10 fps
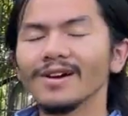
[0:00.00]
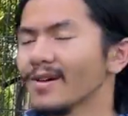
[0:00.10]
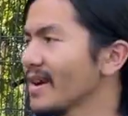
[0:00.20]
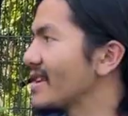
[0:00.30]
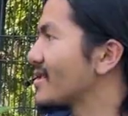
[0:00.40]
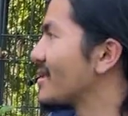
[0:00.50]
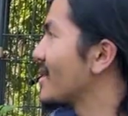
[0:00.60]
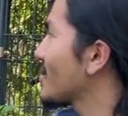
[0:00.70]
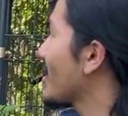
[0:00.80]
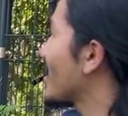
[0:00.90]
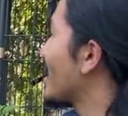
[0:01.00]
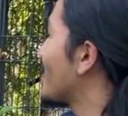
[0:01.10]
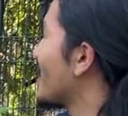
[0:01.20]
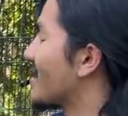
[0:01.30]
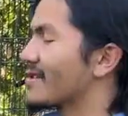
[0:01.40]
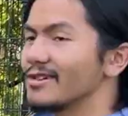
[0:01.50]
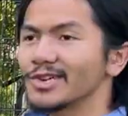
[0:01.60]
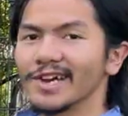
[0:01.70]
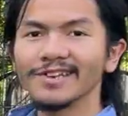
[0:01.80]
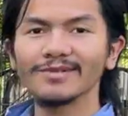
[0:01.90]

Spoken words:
Okay, so this is where we're going to put our Green Giants.